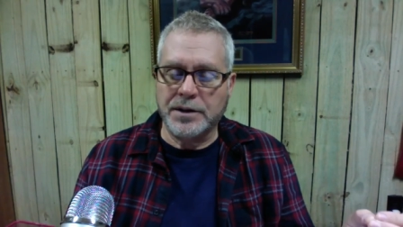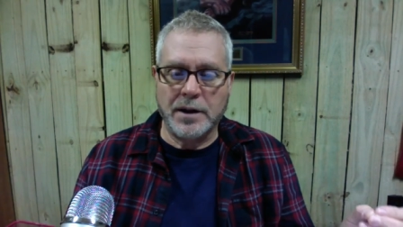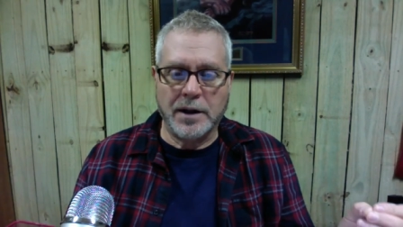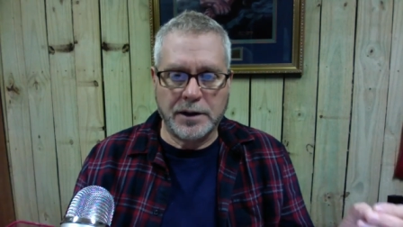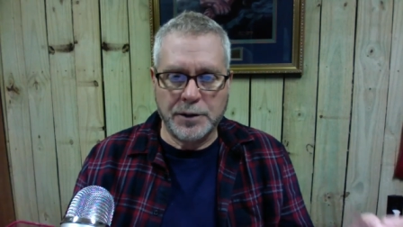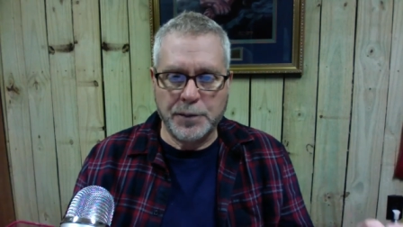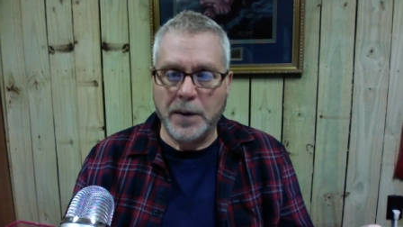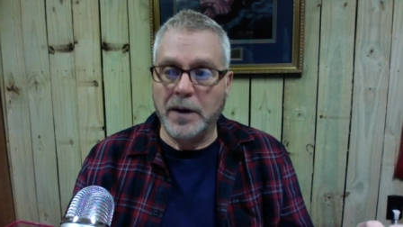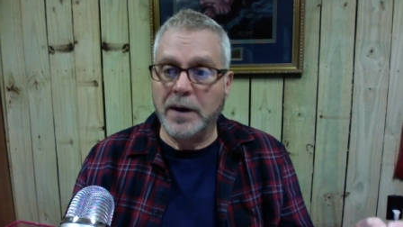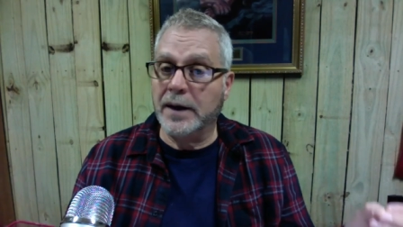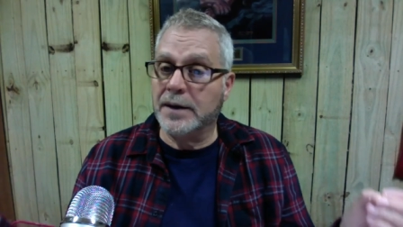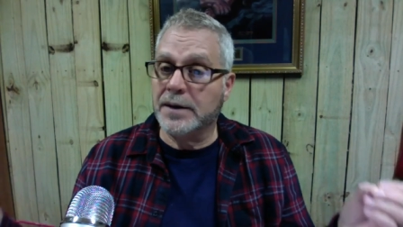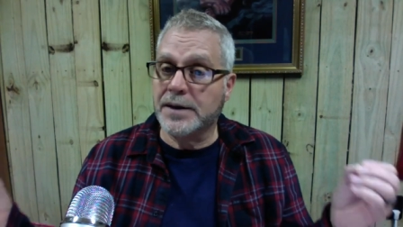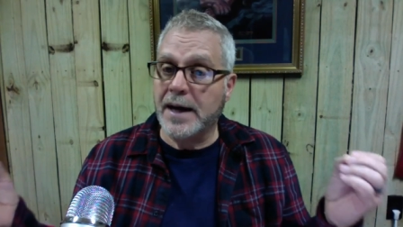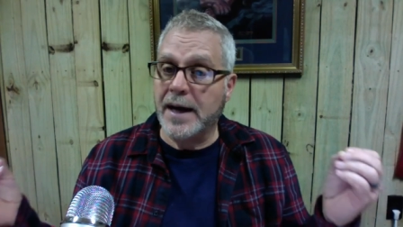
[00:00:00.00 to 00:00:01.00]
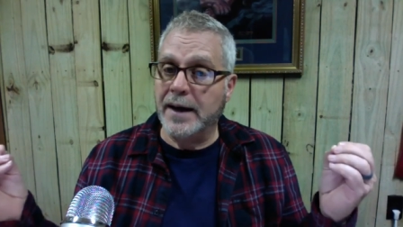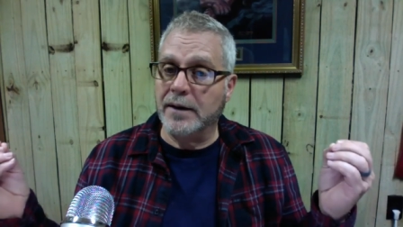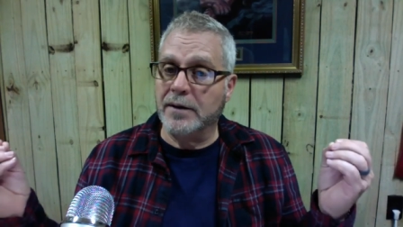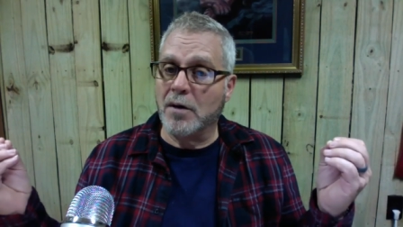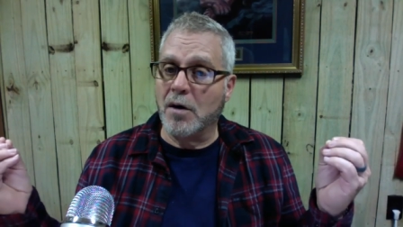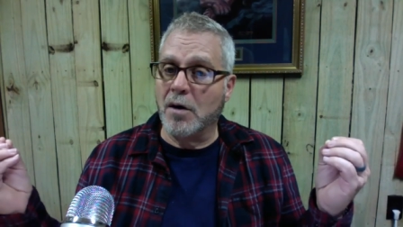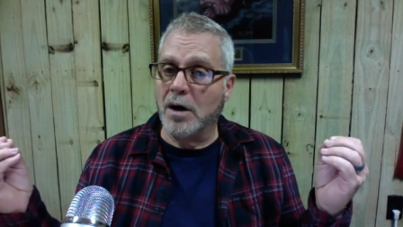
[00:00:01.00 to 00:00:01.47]
experience
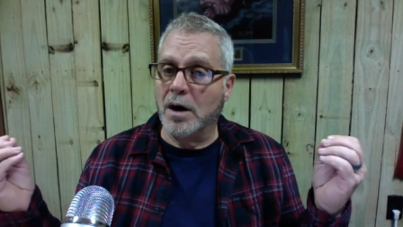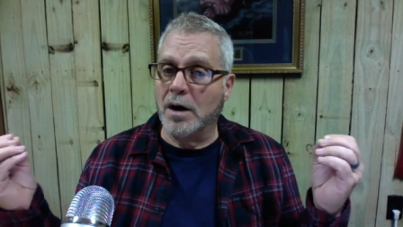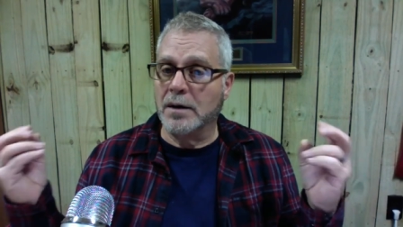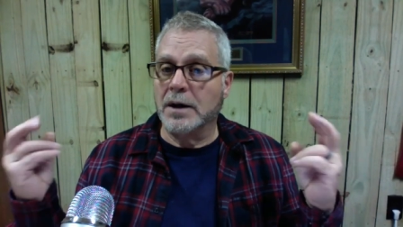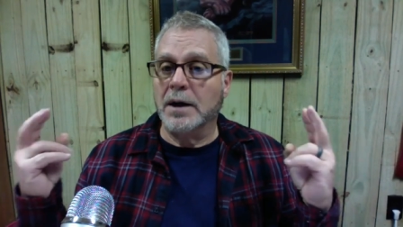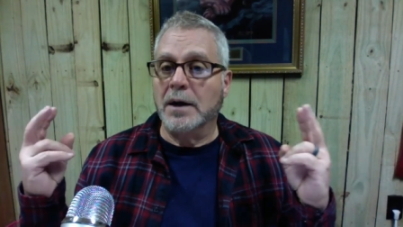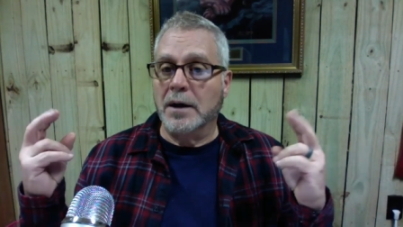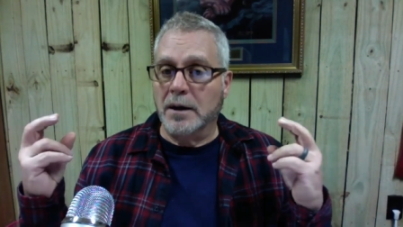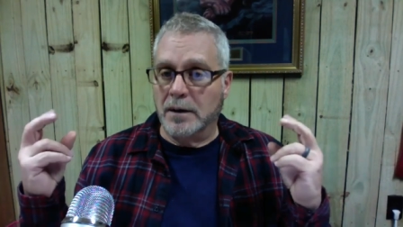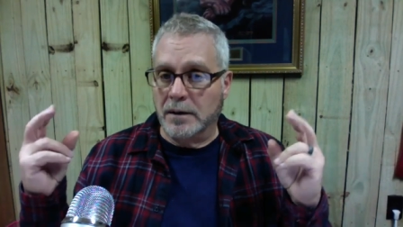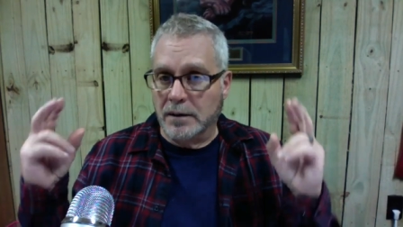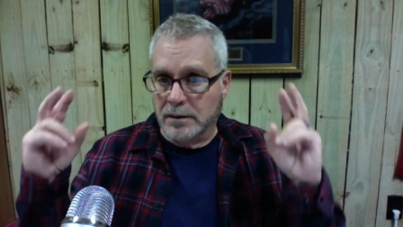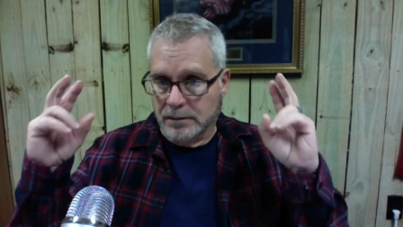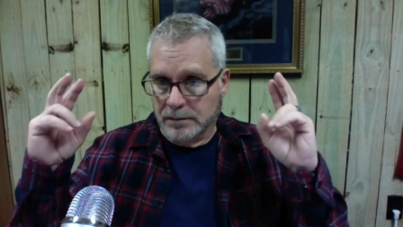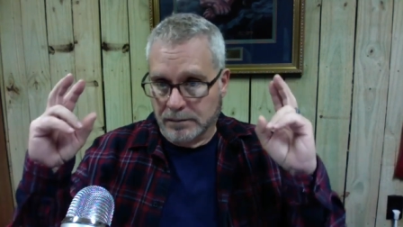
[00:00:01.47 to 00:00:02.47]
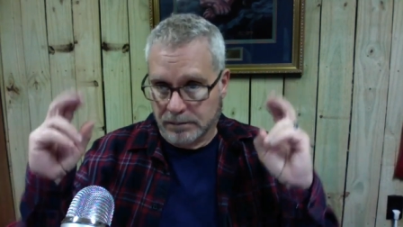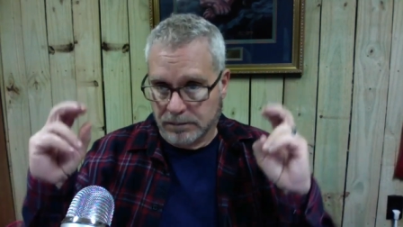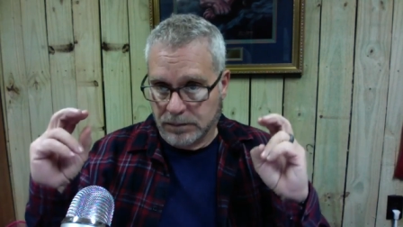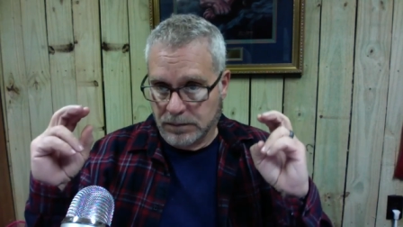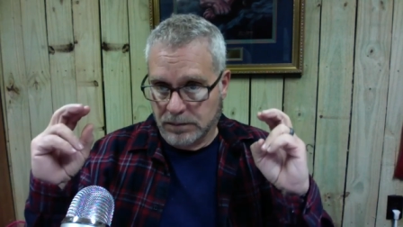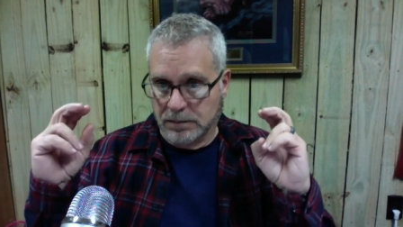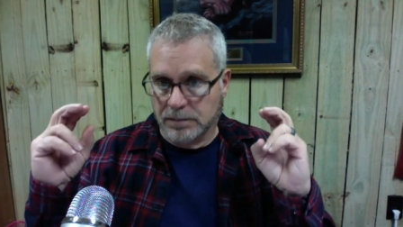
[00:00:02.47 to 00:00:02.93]
and are
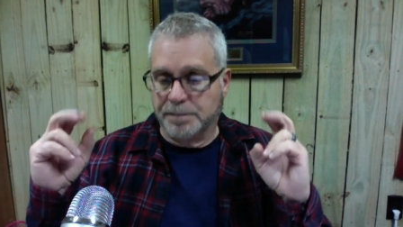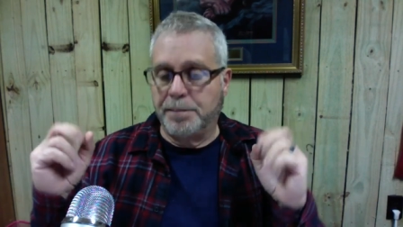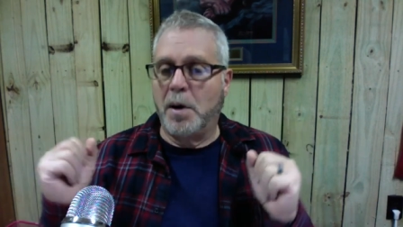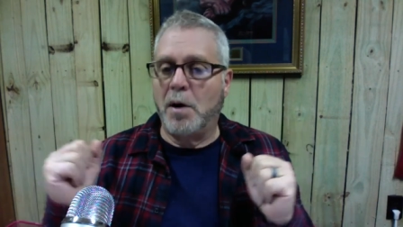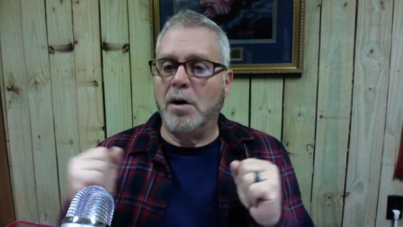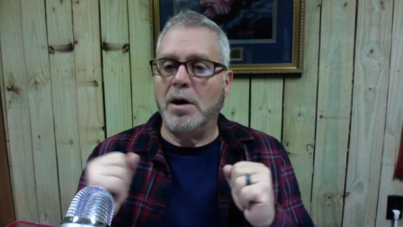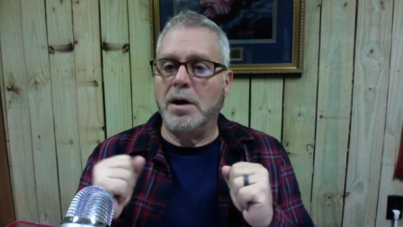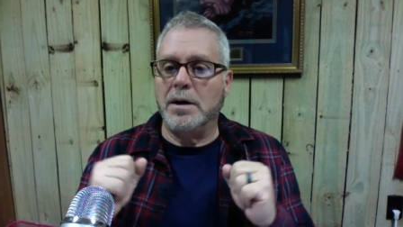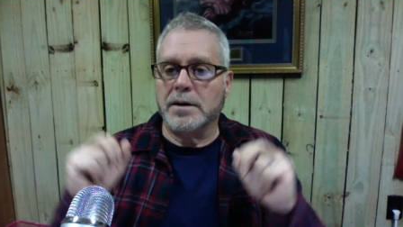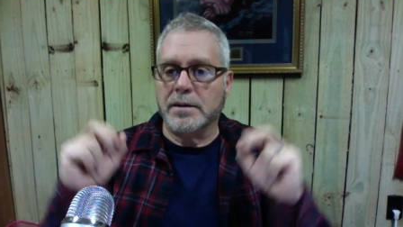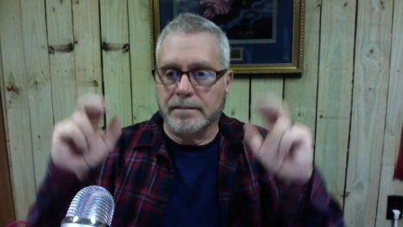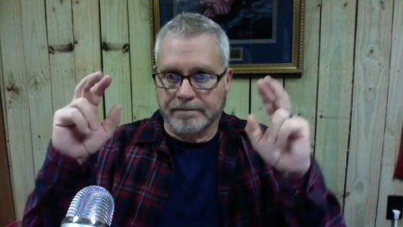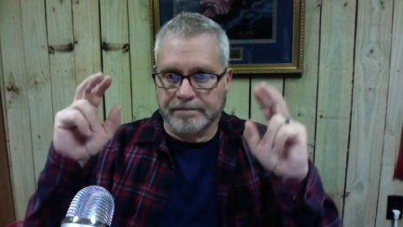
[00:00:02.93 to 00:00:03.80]
part